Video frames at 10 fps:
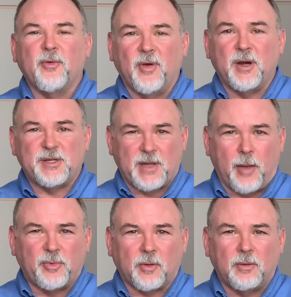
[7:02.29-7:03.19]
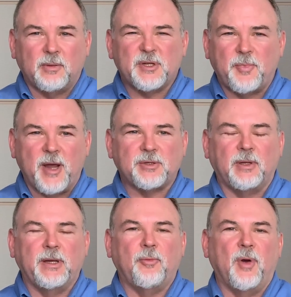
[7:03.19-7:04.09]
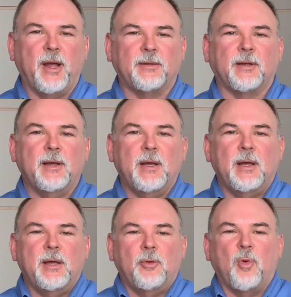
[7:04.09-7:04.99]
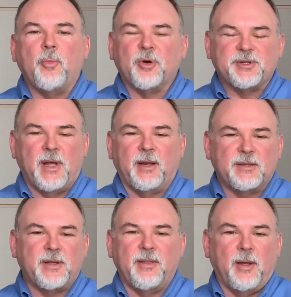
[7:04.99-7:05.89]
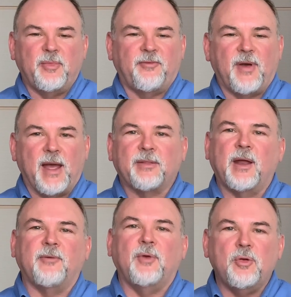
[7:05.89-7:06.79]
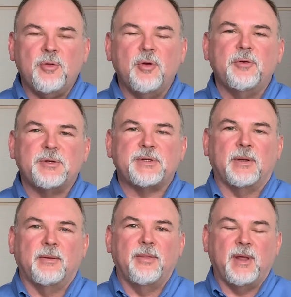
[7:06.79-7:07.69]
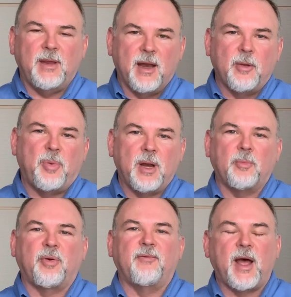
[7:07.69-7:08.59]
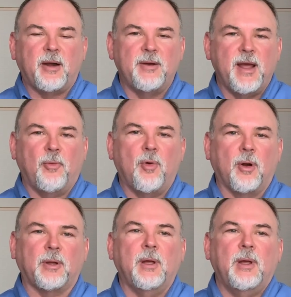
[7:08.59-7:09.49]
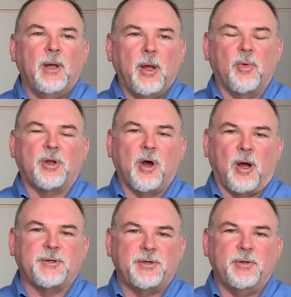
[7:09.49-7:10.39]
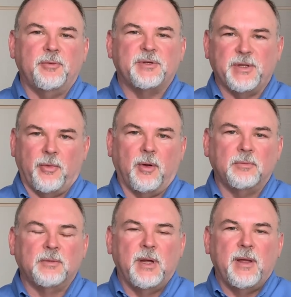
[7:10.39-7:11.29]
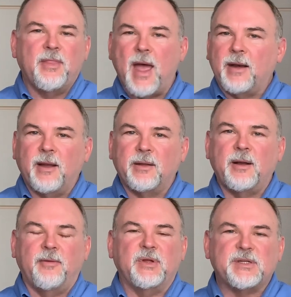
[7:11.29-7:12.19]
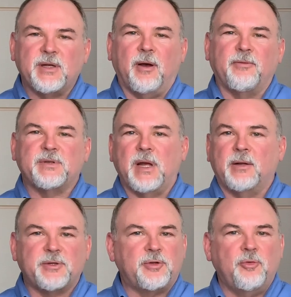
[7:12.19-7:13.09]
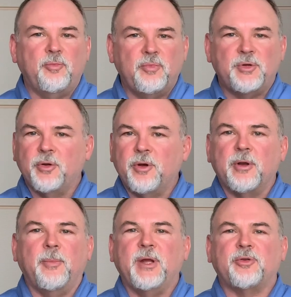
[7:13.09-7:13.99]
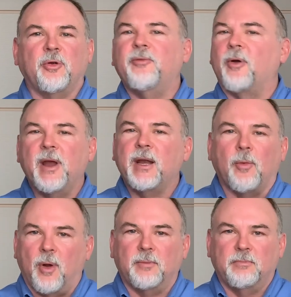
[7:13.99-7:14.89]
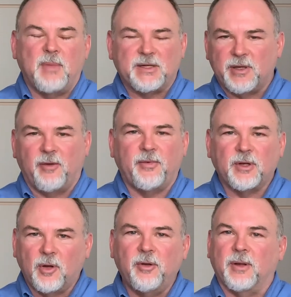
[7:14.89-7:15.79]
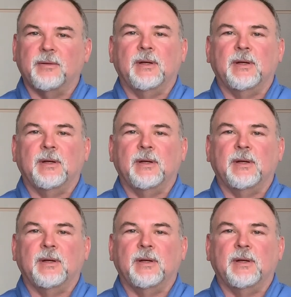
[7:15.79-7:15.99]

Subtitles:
very skeptical, especially when we presented to them the fact that if you used the independent provider network, it would cost you zero. That in and of itself sounds too good to be true for anyone, myself included.